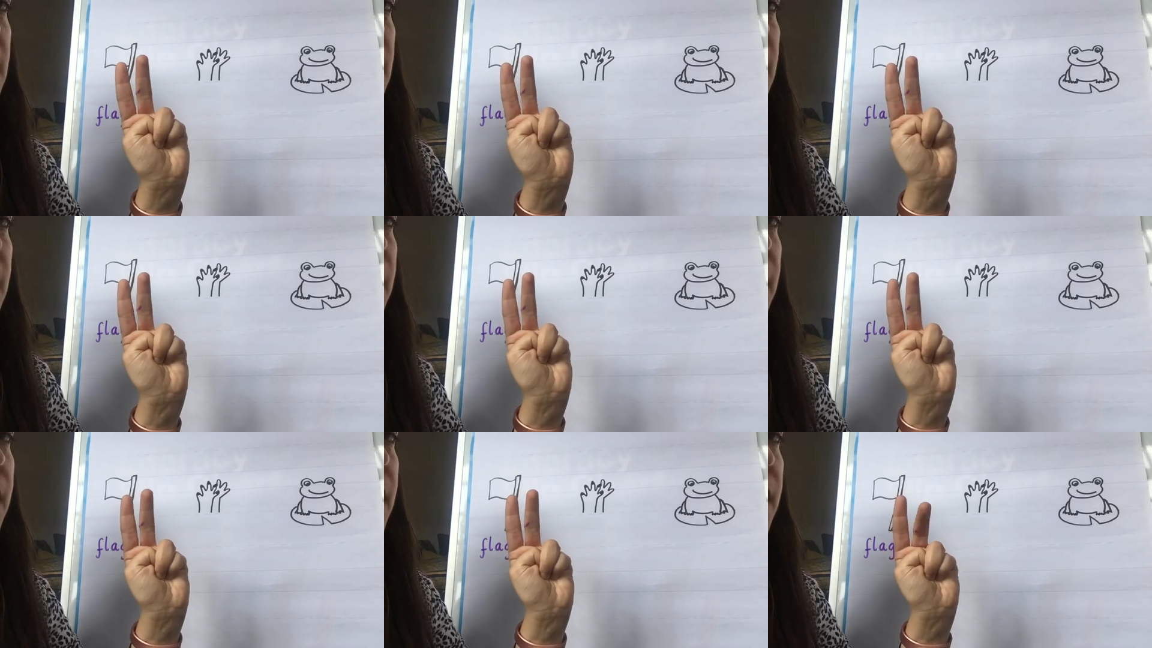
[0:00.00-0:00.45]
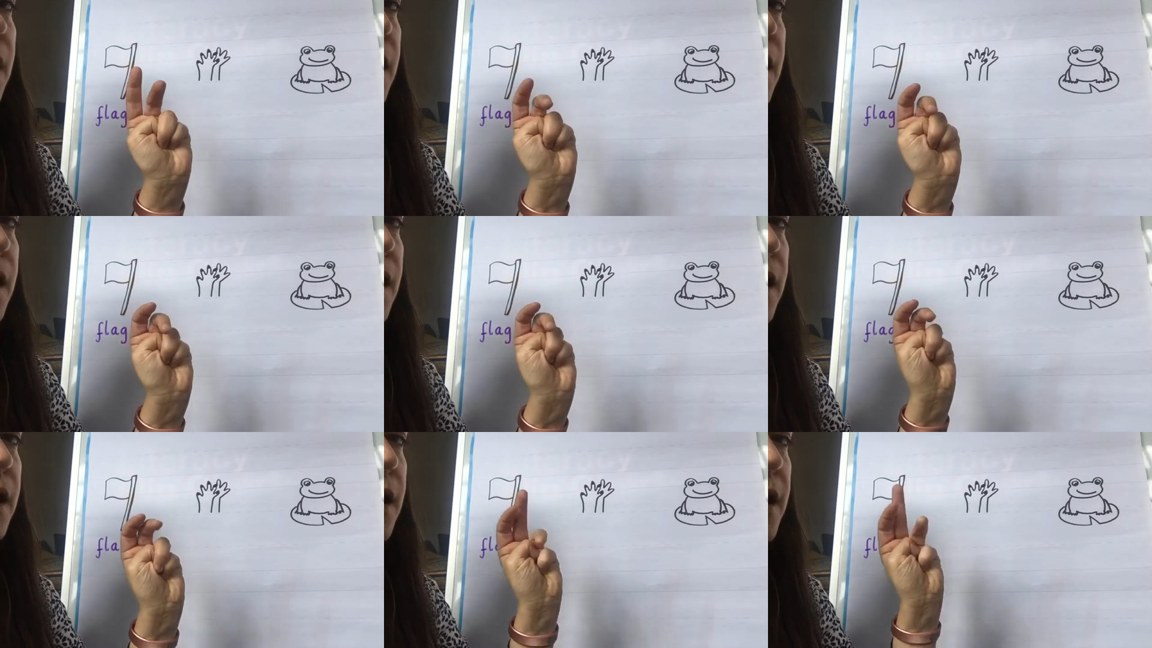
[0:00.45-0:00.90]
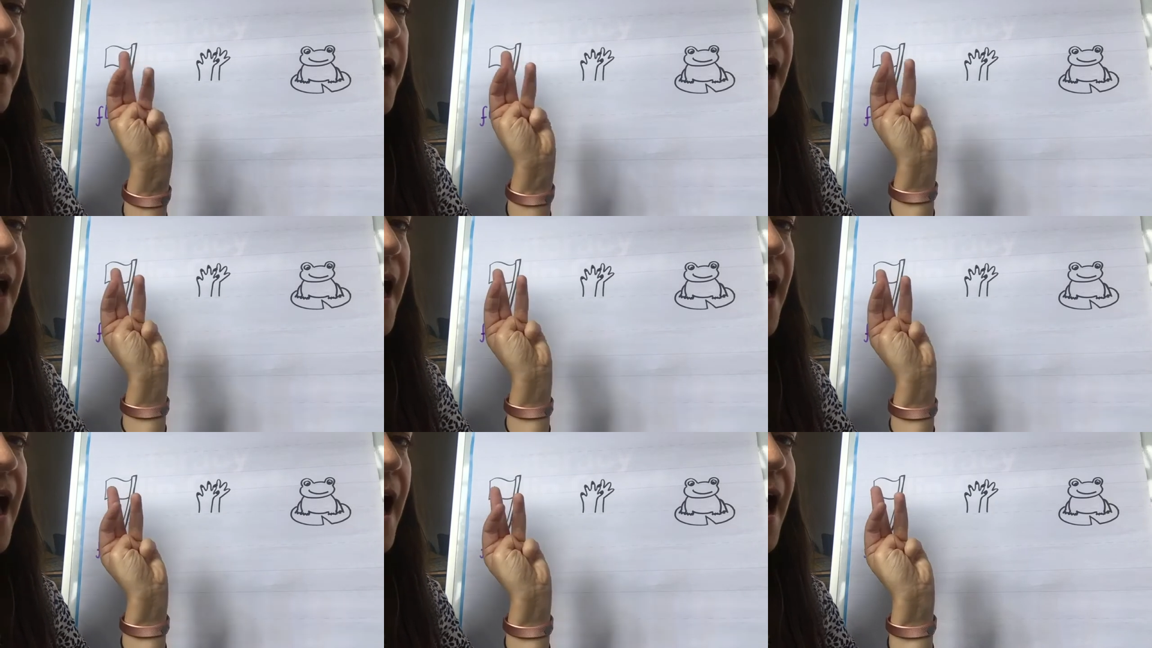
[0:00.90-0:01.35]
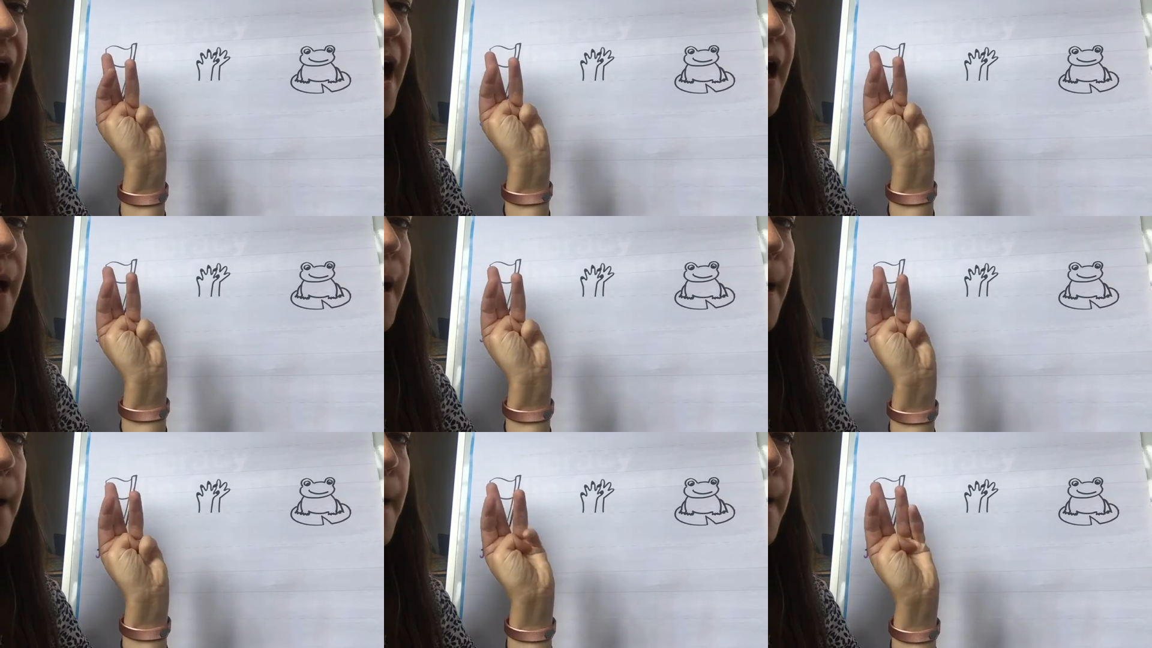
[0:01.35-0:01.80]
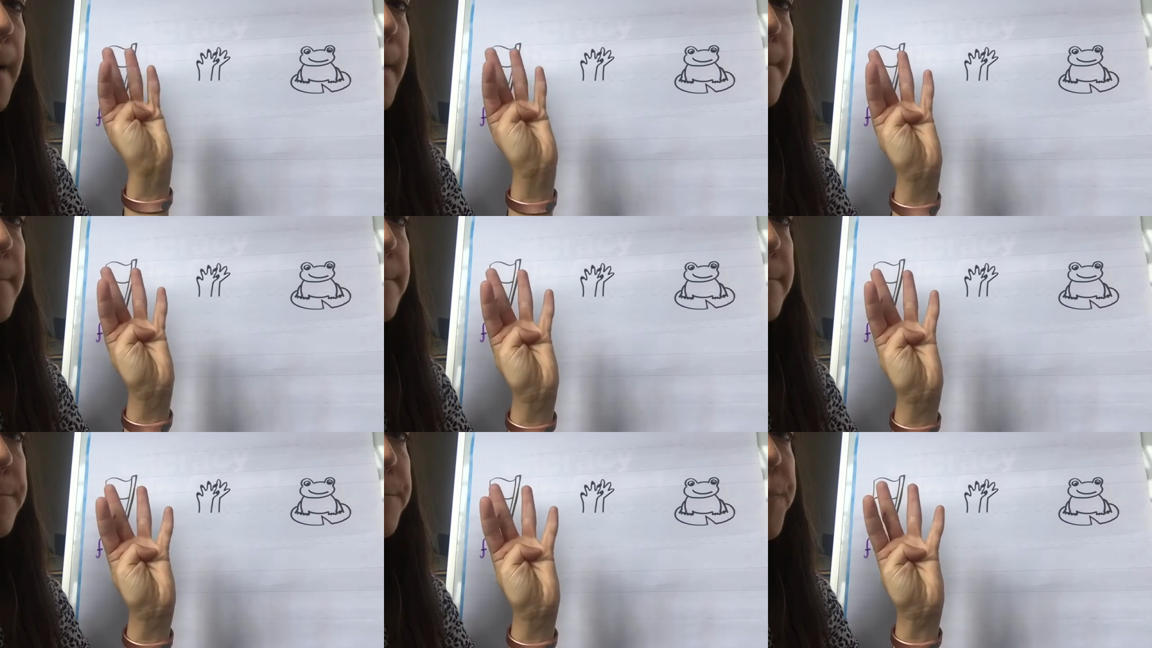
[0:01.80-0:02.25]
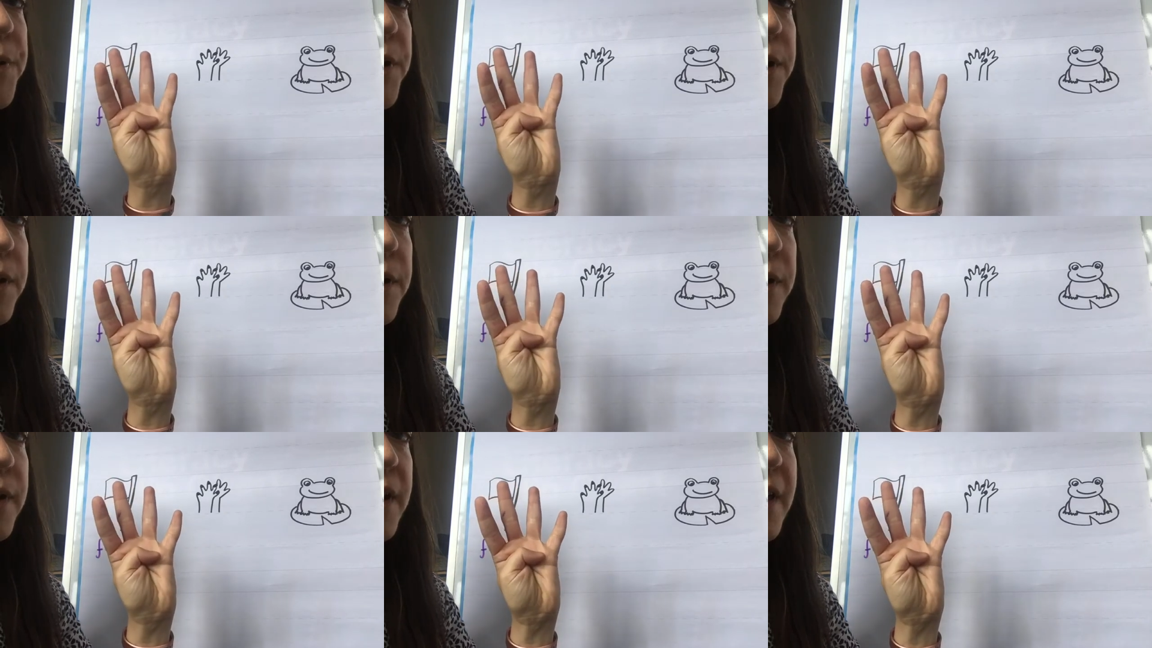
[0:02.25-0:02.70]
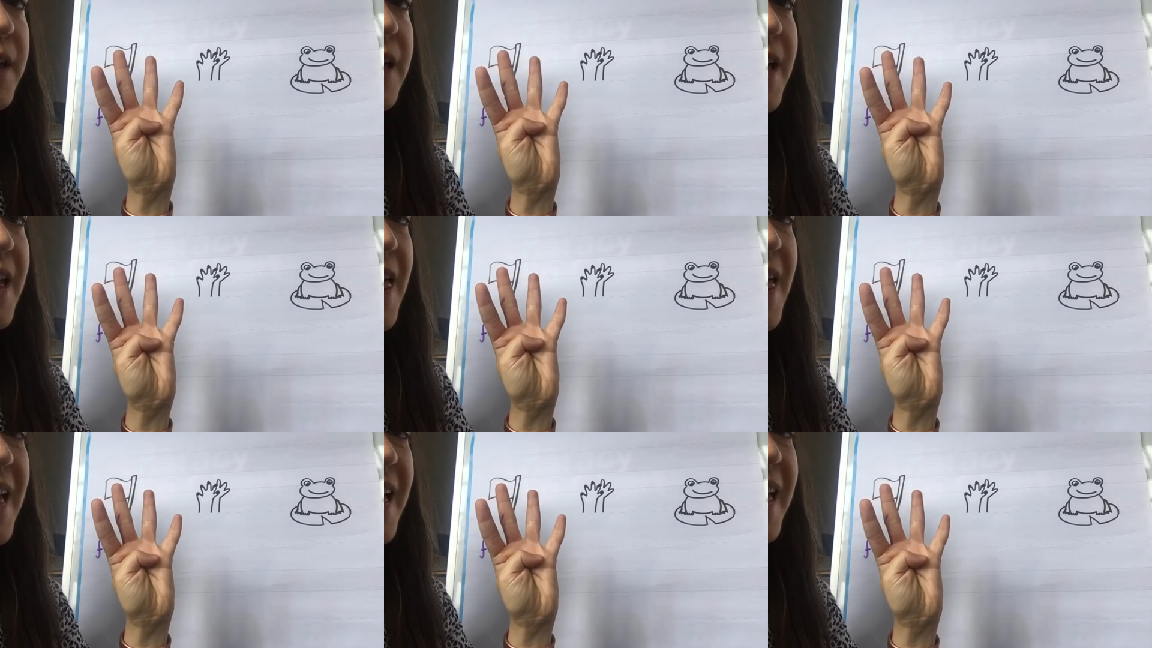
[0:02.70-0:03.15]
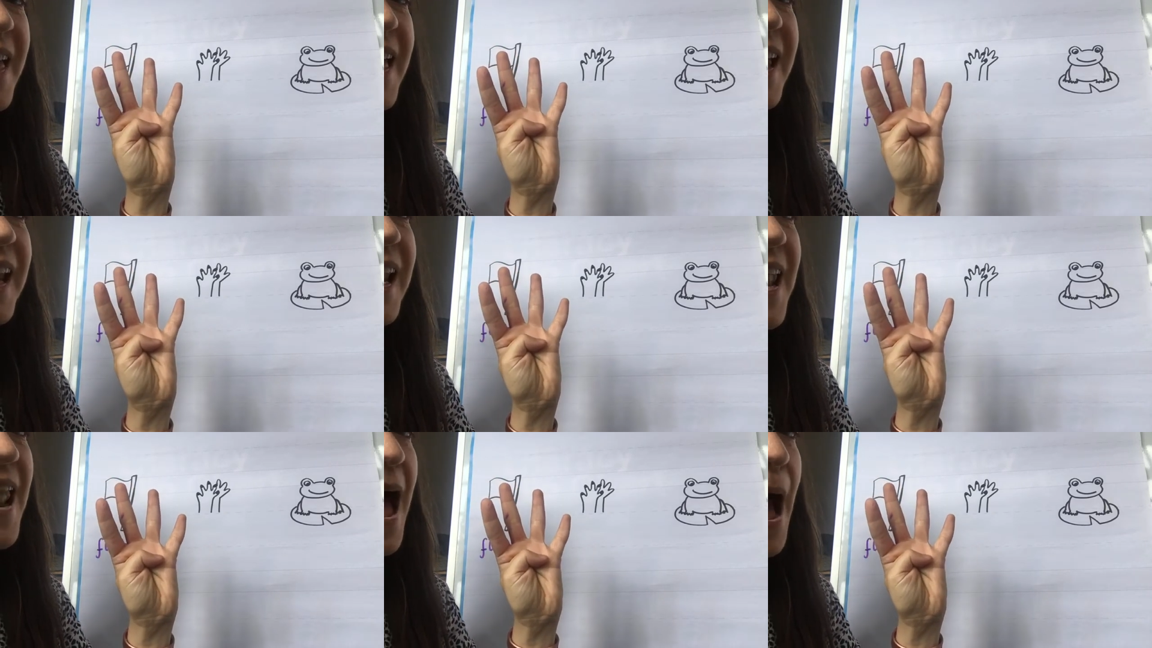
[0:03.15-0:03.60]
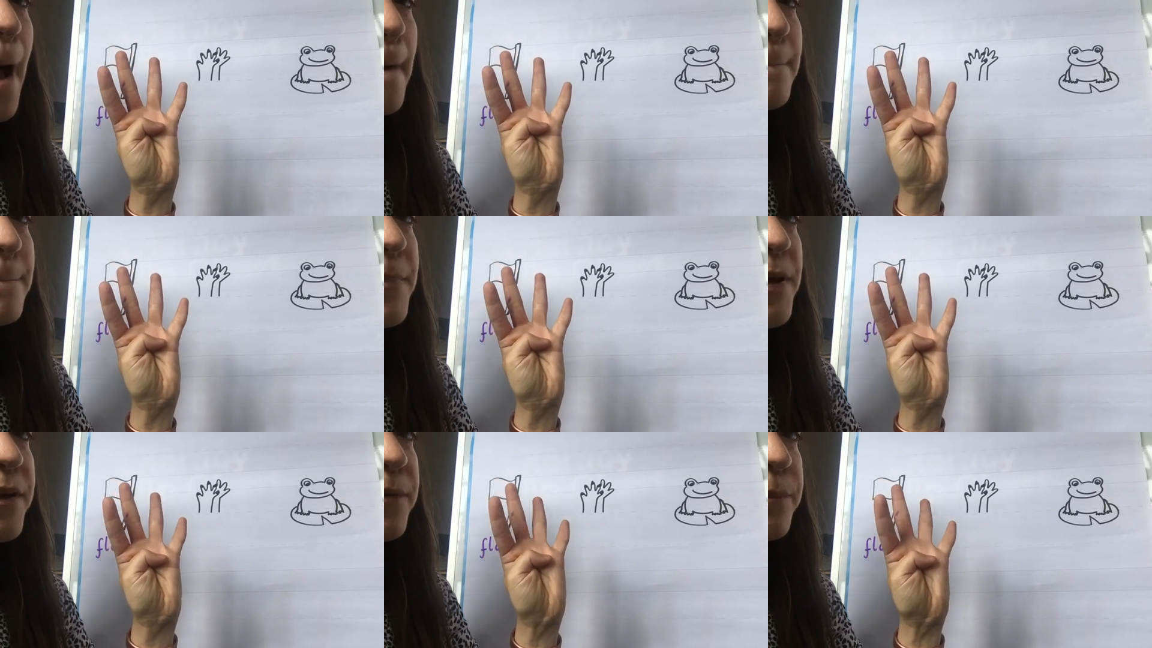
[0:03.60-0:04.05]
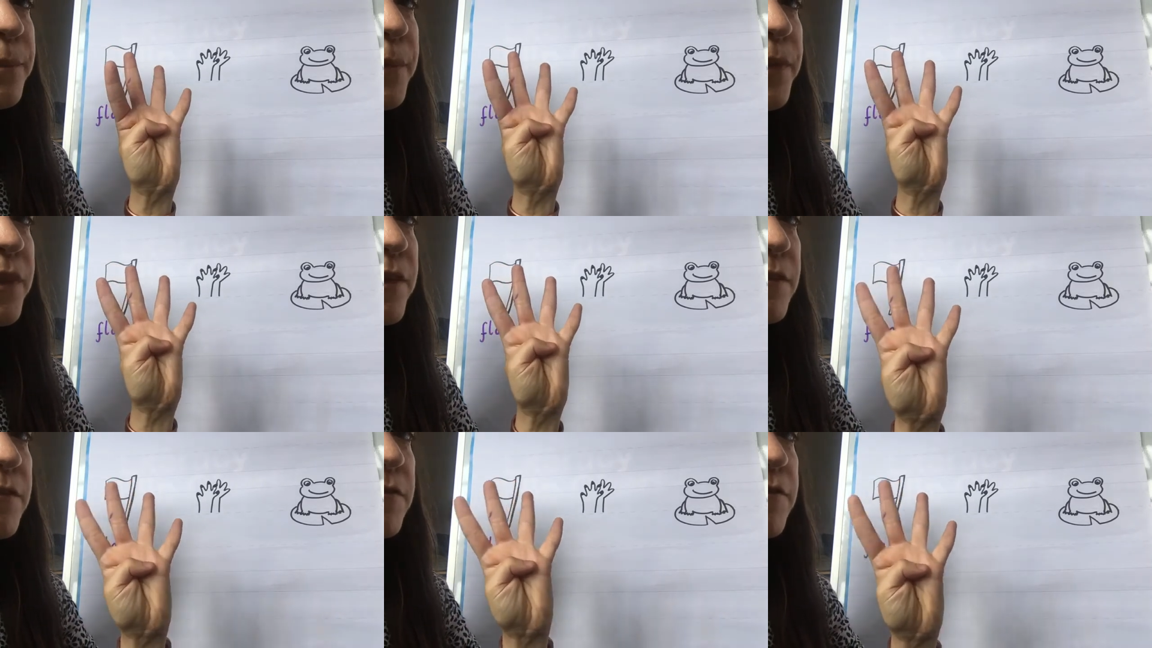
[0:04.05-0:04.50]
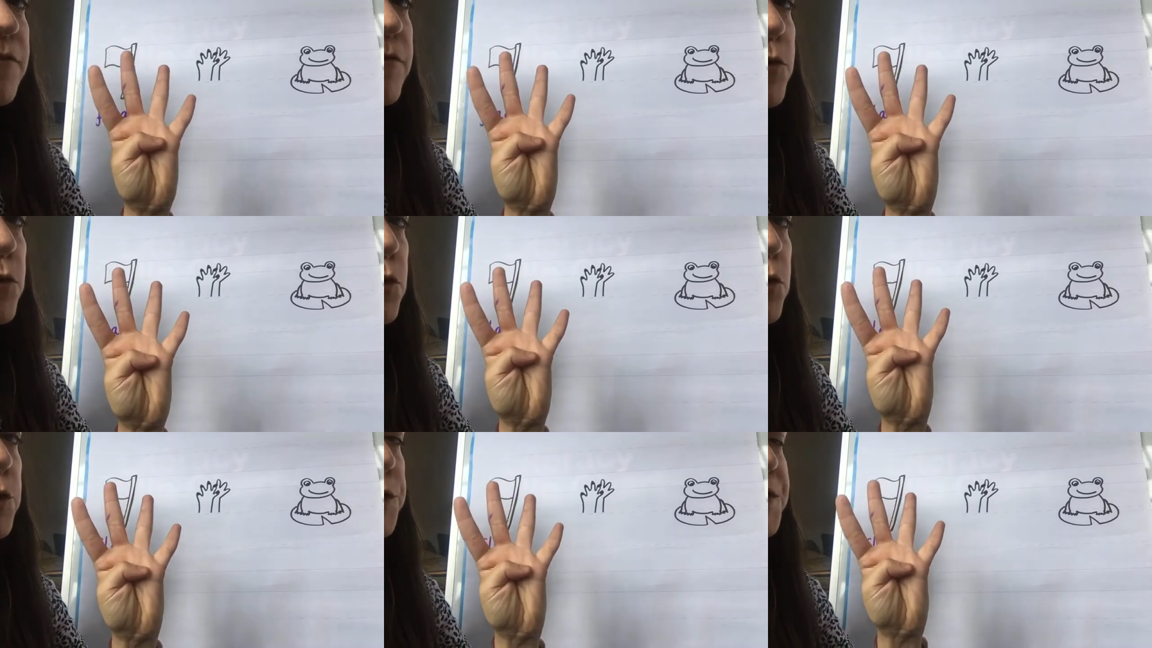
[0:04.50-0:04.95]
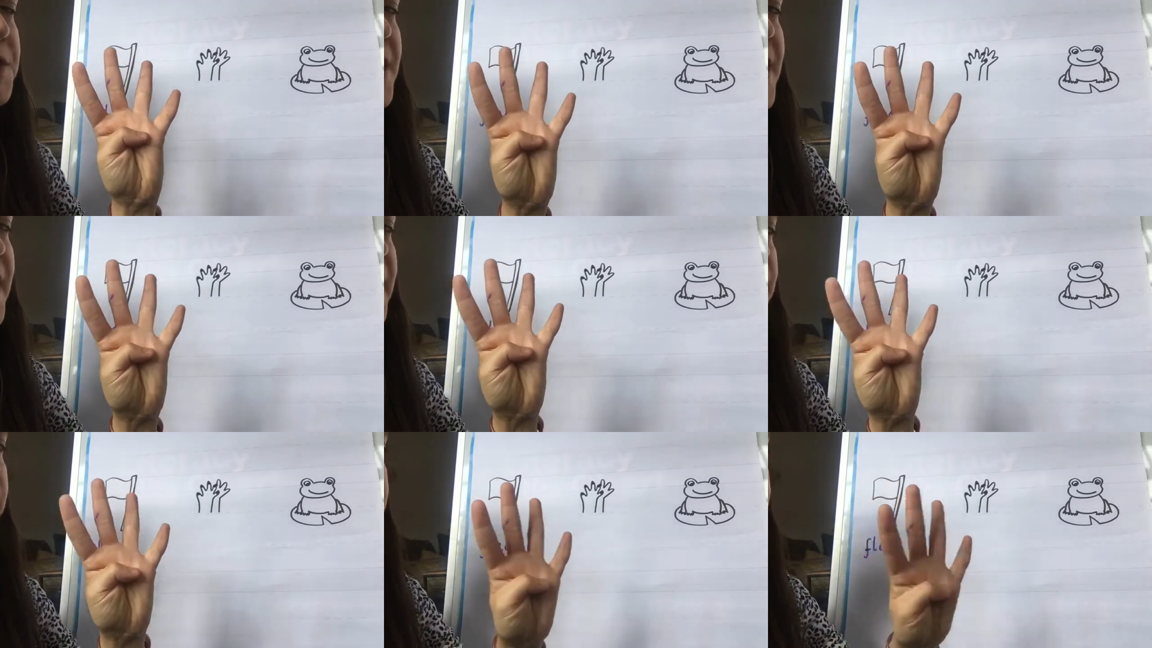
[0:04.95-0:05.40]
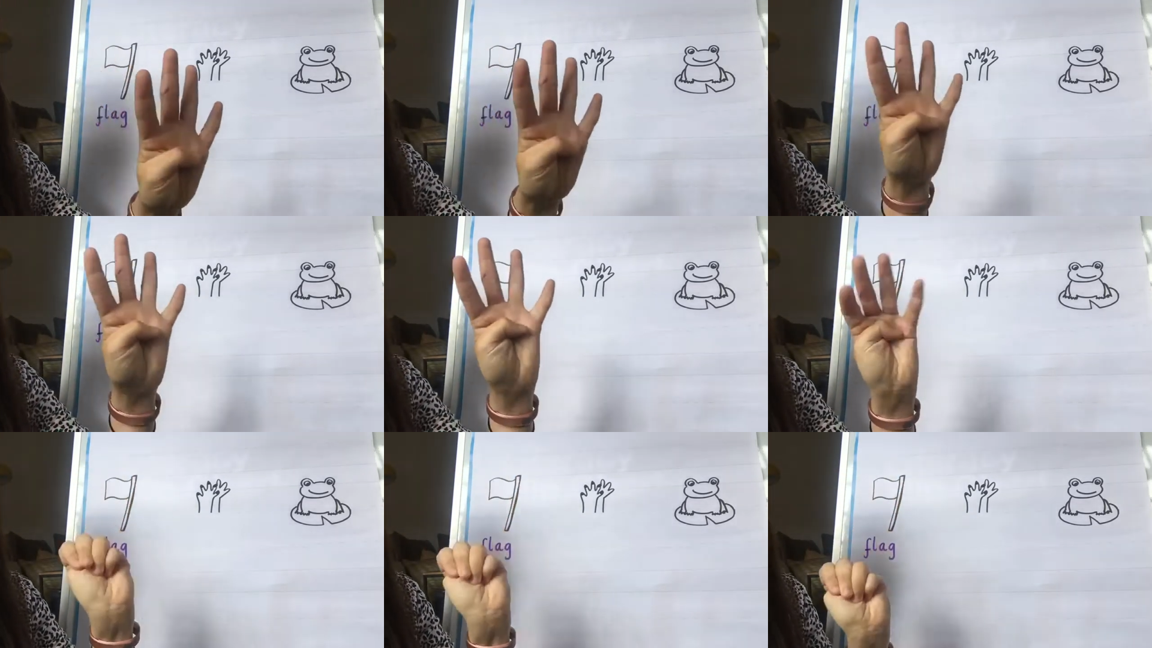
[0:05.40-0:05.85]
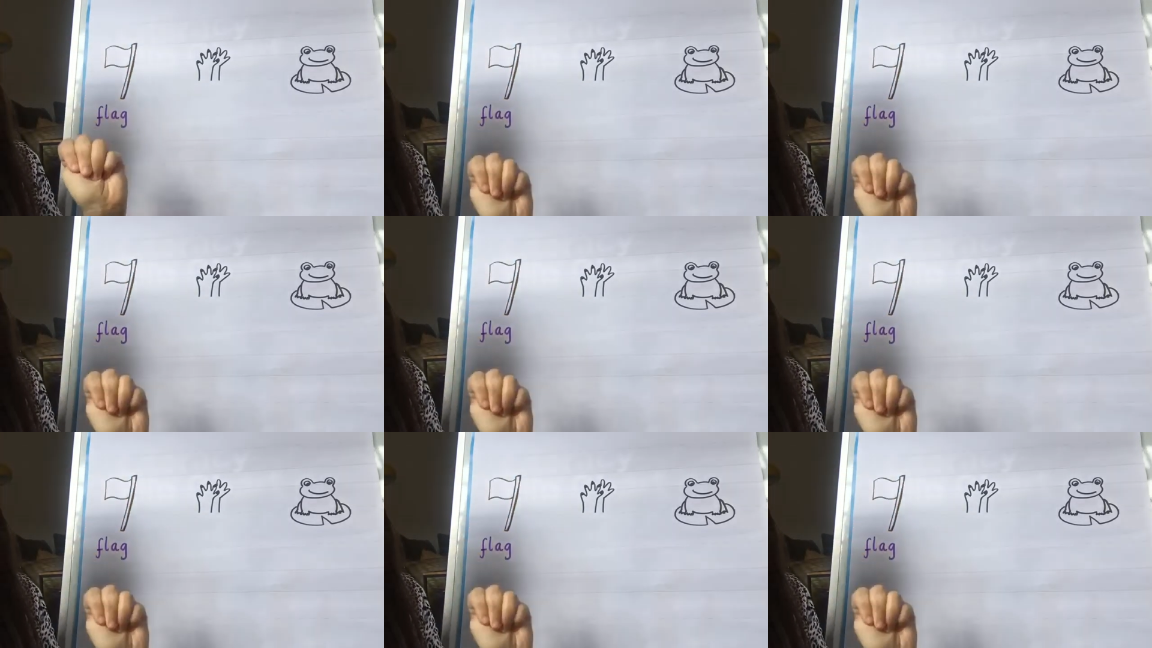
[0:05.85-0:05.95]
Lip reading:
(no speaker visible)